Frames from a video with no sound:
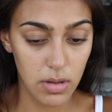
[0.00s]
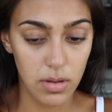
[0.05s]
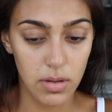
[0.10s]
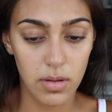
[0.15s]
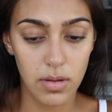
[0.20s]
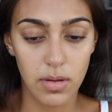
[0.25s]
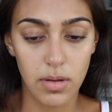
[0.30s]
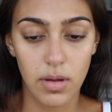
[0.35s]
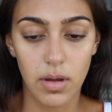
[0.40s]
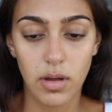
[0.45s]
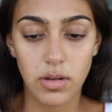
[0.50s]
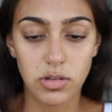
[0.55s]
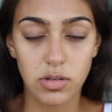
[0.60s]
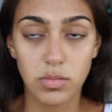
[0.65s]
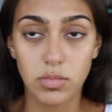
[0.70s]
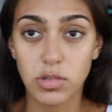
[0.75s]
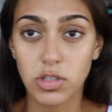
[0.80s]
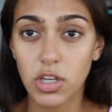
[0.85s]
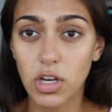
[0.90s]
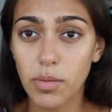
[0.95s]
So
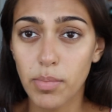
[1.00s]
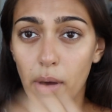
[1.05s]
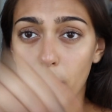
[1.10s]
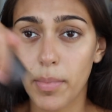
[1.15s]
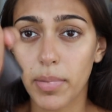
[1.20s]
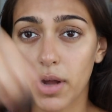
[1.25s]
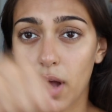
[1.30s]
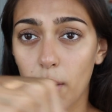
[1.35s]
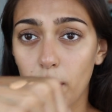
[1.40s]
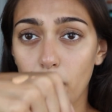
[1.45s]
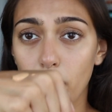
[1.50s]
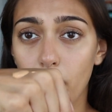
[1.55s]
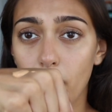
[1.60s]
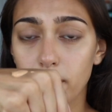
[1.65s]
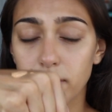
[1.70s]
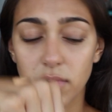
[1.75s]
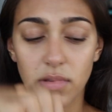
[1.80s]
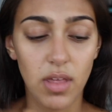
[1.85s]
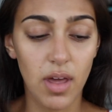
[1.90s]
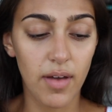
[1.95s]
I'm just going to pump a couple
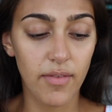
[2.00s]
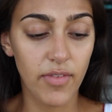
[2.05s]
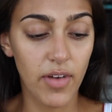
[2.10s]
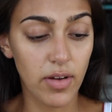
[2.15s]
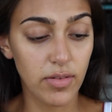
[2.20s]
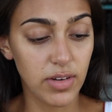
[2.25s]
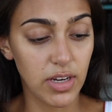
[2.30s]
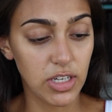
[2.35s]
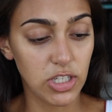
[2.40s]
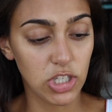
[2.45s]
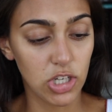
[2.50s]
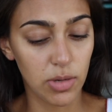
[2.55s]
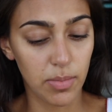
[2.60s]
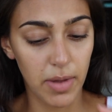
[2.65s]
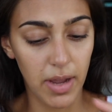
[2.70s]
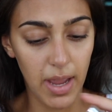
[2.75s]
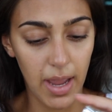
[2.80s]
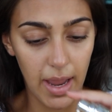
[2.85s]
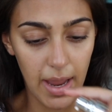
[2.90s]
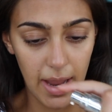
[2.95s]
pumps of that foundation on
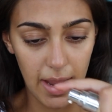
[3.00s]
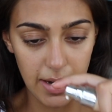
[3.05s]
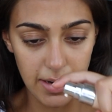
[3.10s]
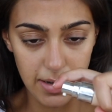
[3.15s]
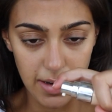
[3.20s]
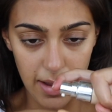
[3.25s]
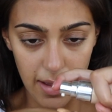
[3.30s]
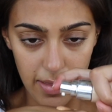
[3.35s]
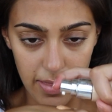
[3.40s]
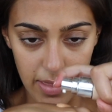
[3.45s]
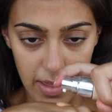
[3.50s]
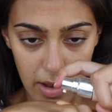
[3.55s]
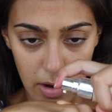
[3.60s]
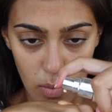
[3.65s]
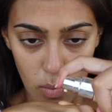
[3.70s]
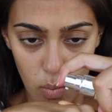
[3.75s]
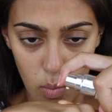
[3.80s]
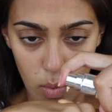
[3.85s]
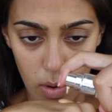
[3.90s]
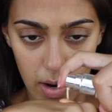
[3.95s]
my hand and
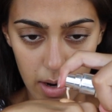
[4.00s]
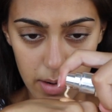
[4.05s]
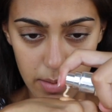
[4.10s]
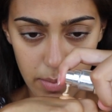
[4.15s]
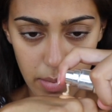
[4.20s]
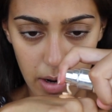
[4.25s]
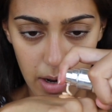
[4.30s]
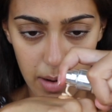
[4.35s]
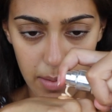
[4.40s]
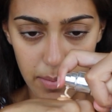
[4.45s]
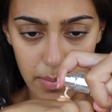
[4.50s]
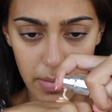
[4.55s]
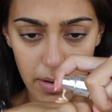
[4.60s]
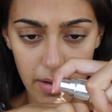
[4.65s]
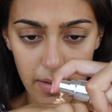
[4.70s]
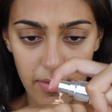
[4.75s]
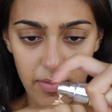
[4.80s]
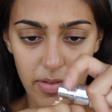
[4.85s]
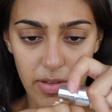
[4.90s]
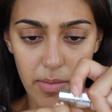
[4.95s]
then one pump
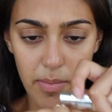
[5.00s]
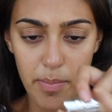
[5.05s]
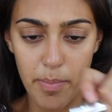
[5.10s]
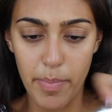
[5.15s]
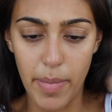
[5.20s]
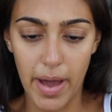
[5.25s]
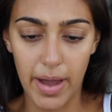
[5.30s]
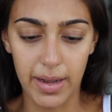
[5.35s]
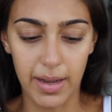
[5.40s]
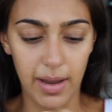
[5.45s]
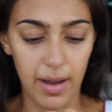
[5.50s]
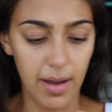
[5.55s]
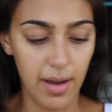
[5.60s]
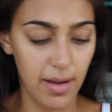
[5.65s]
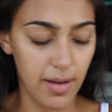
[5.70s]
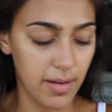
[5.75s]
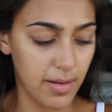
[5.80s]
of the Becca.